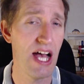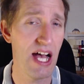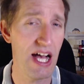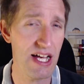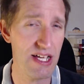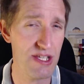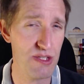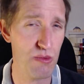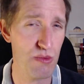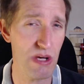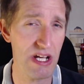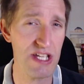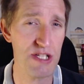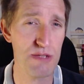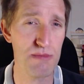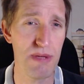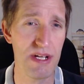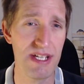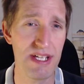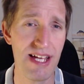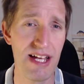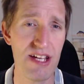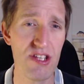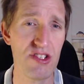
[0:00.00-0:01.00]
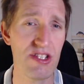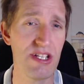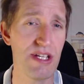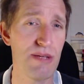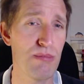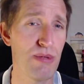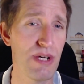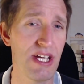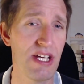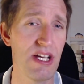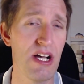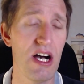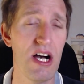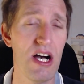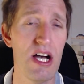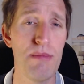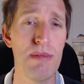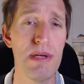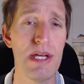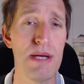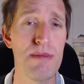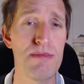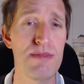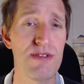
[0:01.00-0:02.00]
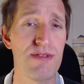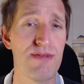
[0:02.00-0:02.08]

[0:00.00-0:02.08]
as well as potentially bring IBM's